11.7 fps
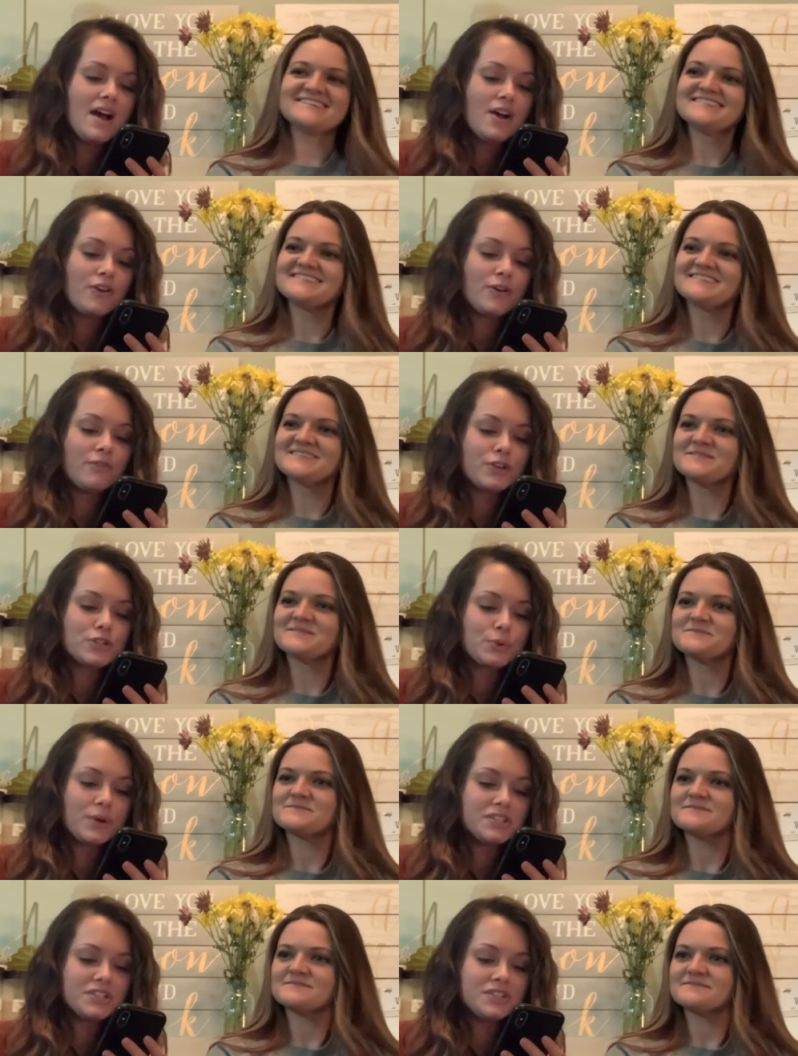Speaker 1: Her first
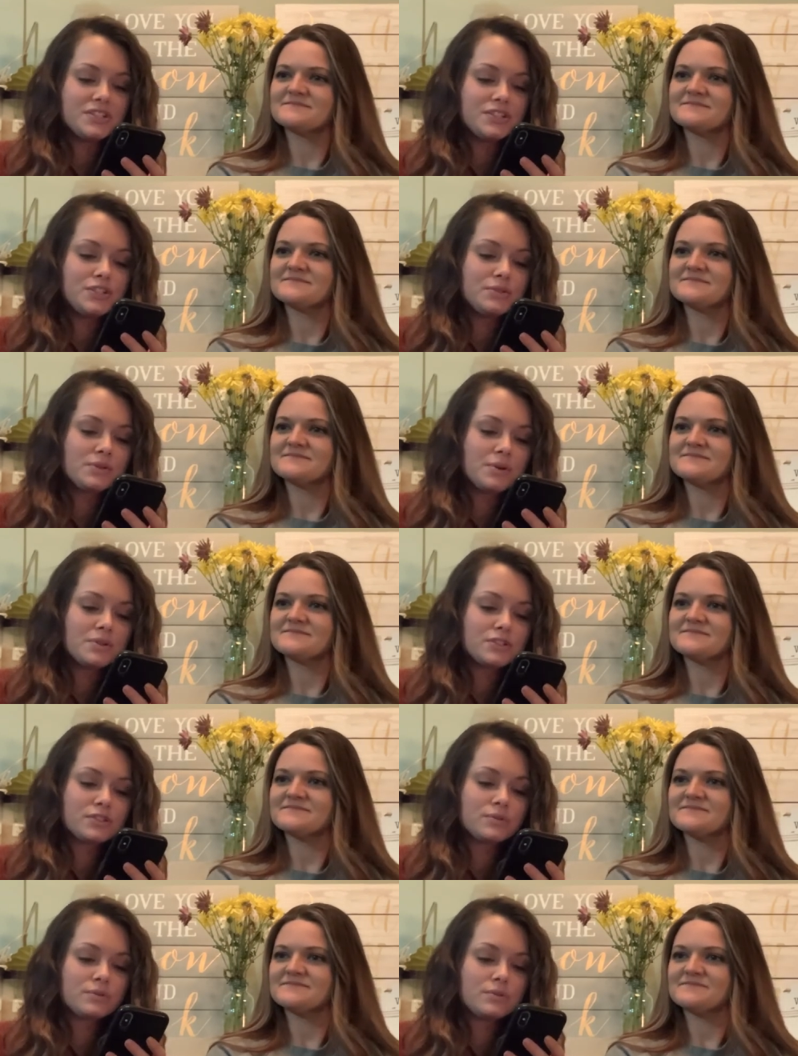question: Did you go to
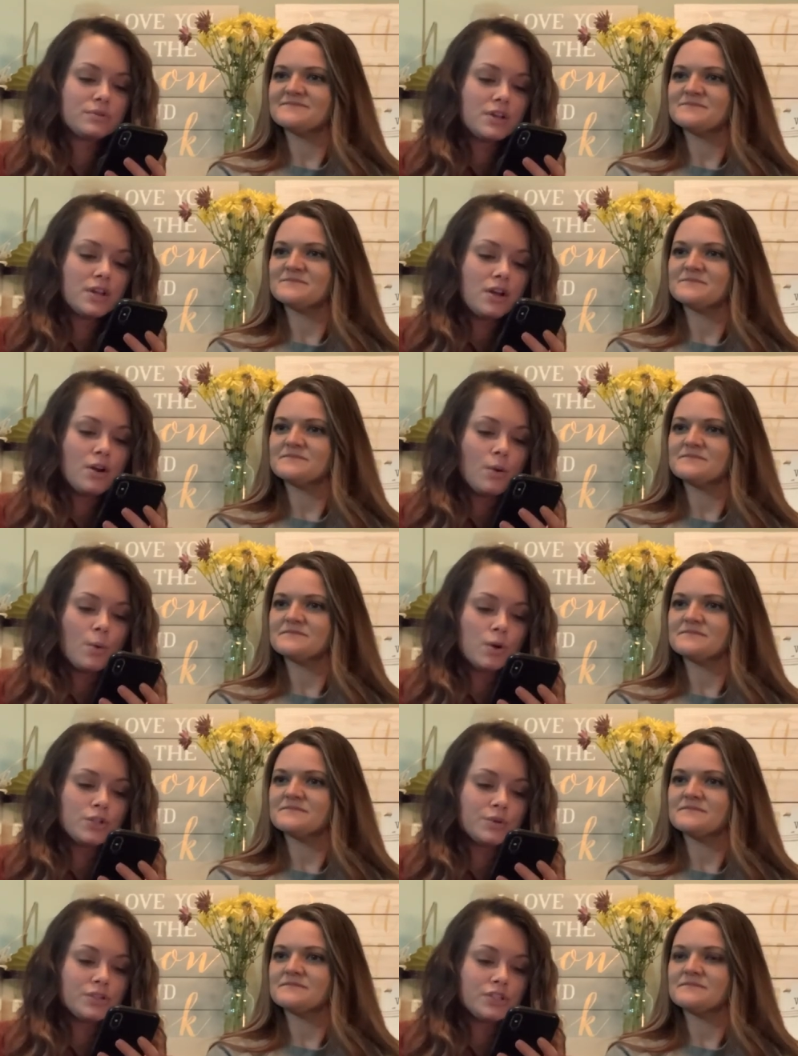school or
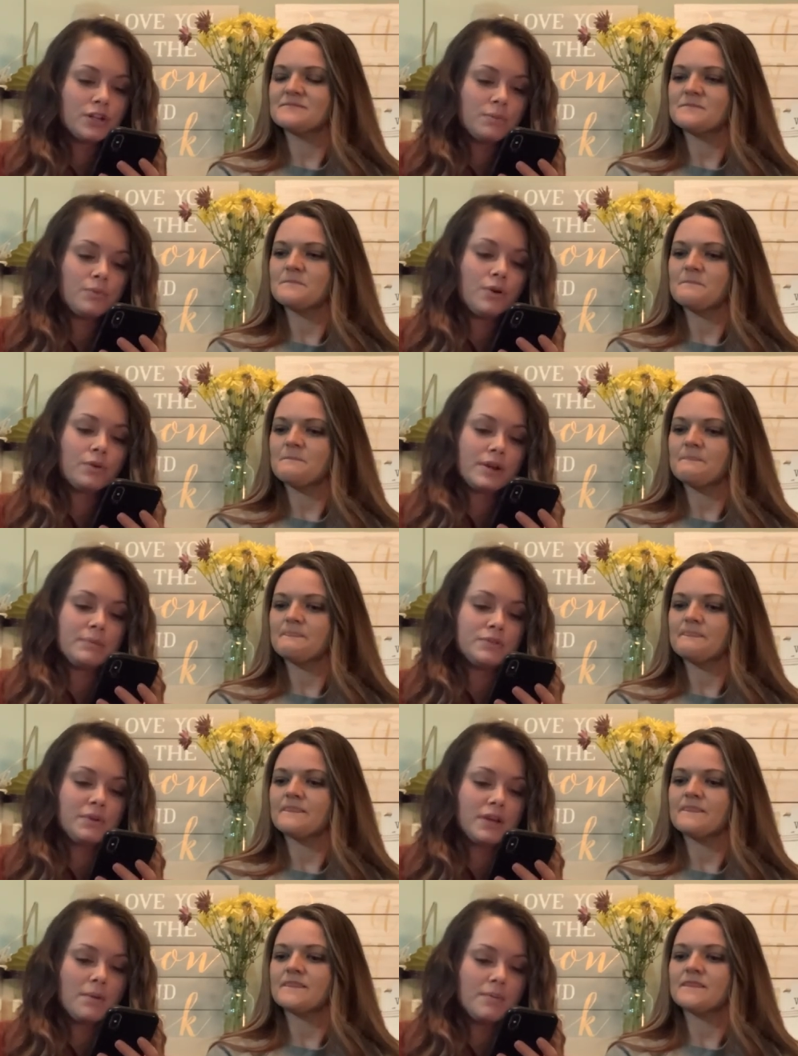do a certain program to
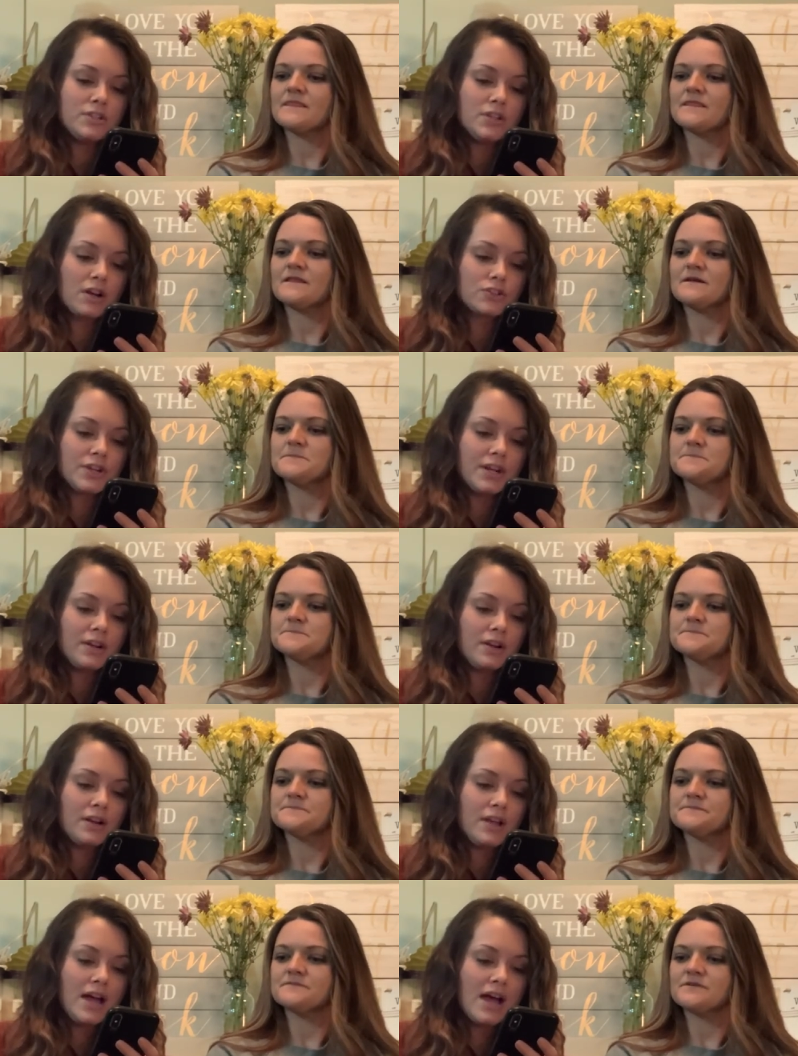become a dog trainer?
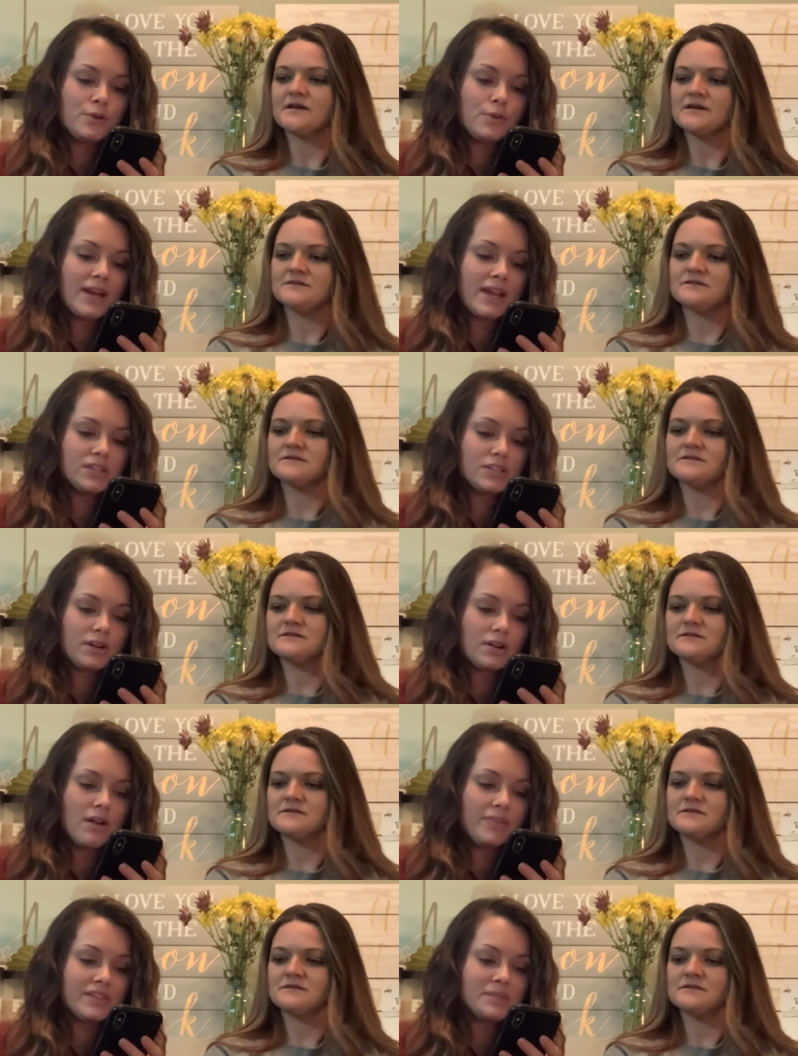How do I get started
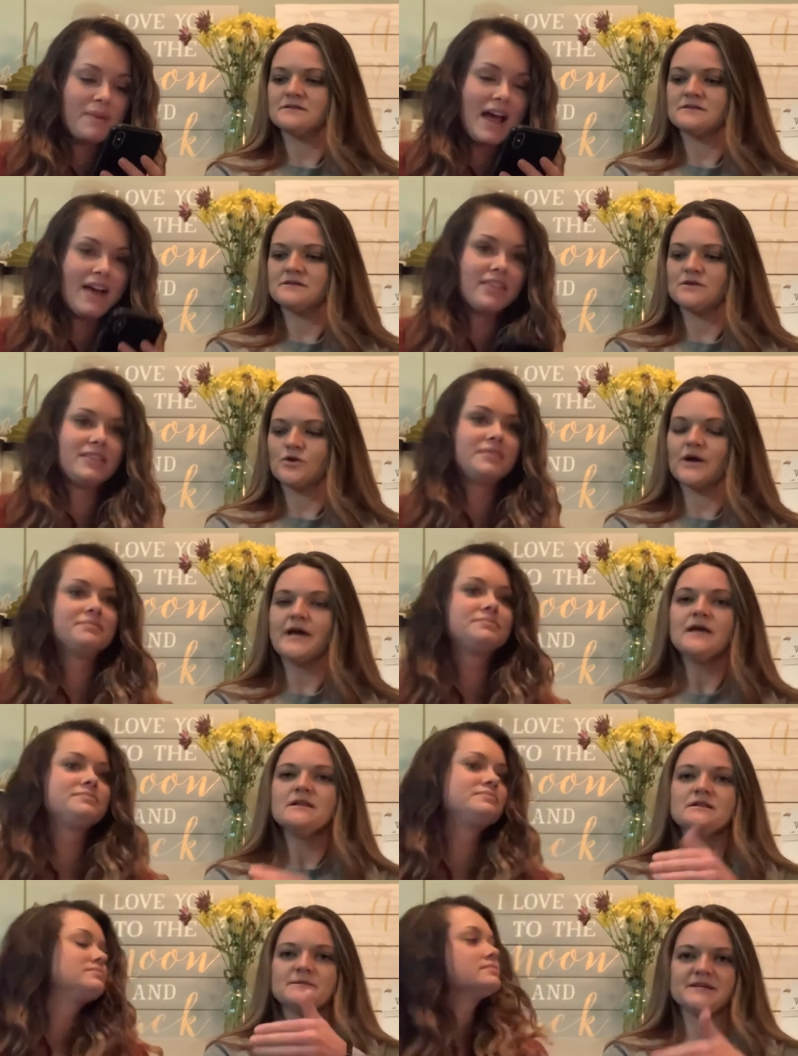on this path? Okay,
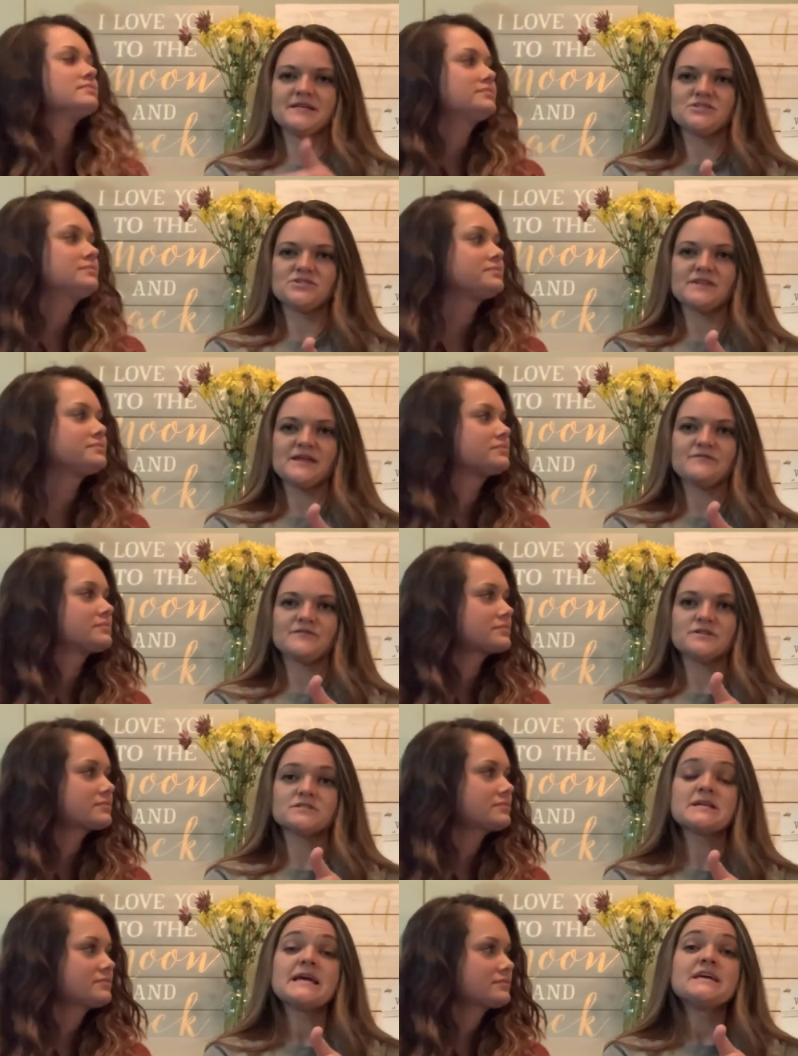let me answer that
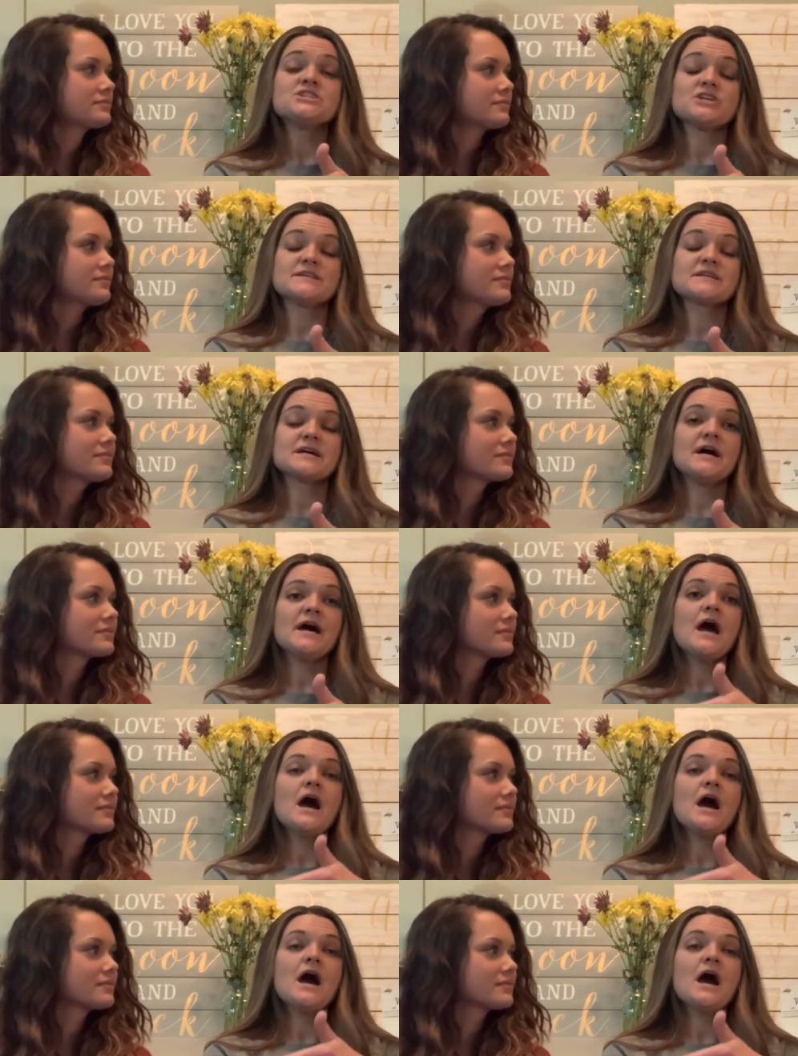first. Jessica,